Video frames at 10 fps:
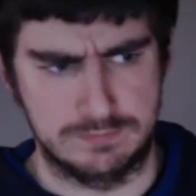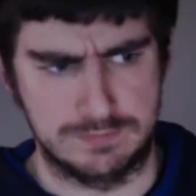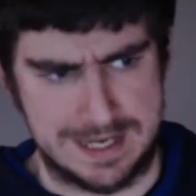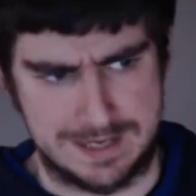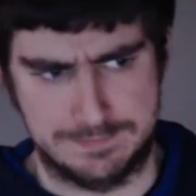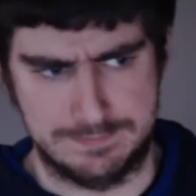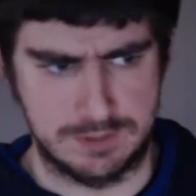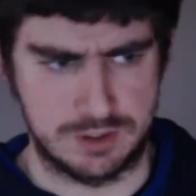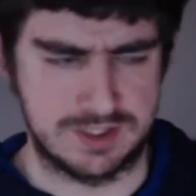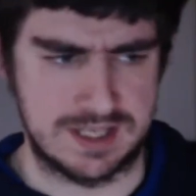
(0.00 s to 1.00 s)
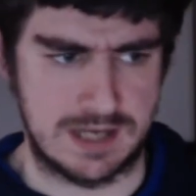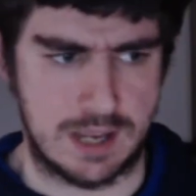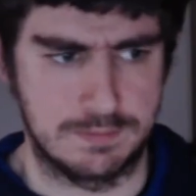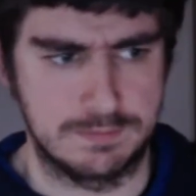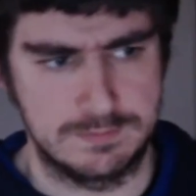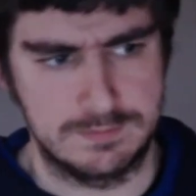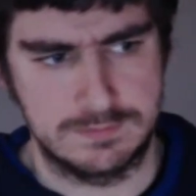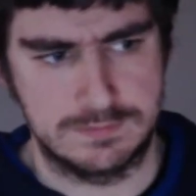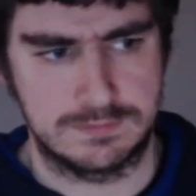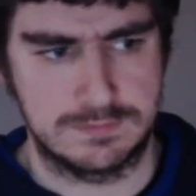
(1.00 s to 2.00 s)
Leia, I should say now.
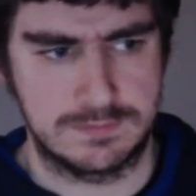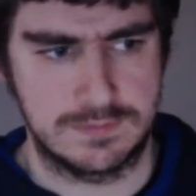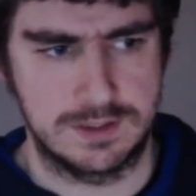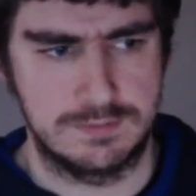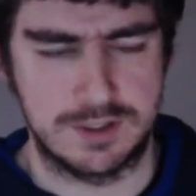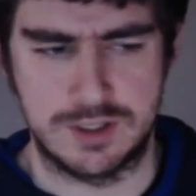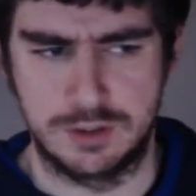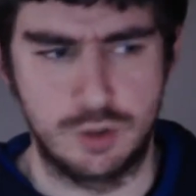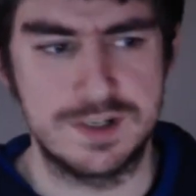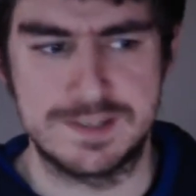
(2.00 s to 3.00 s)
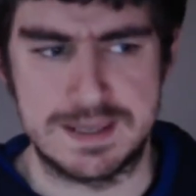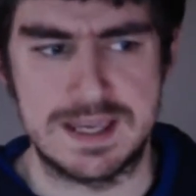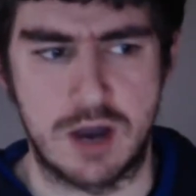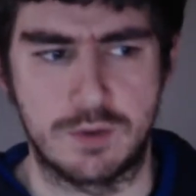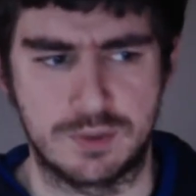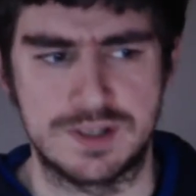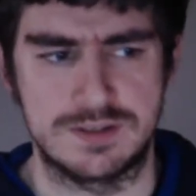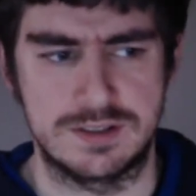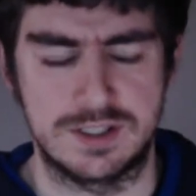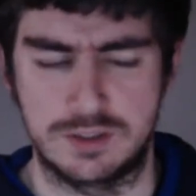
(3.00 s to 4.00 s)
But she'll always
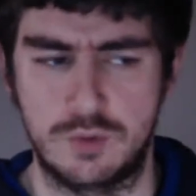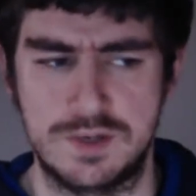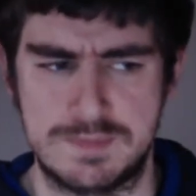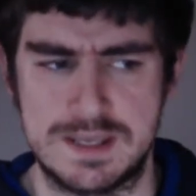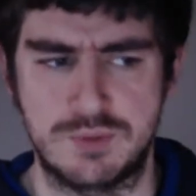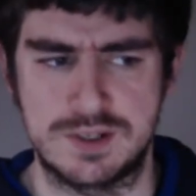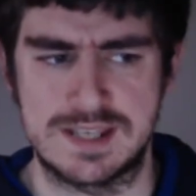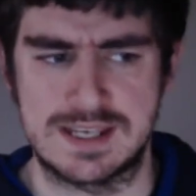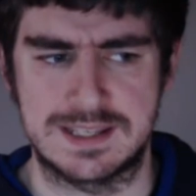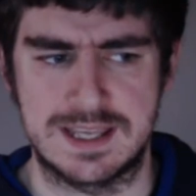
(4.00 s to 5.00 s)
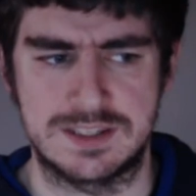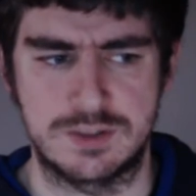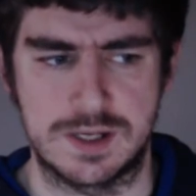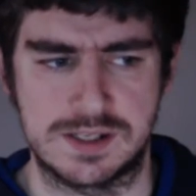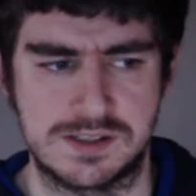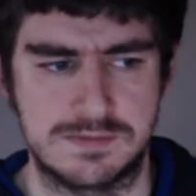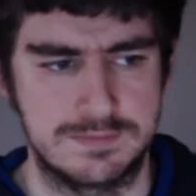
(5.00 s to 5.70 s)
be Princess Leia to us.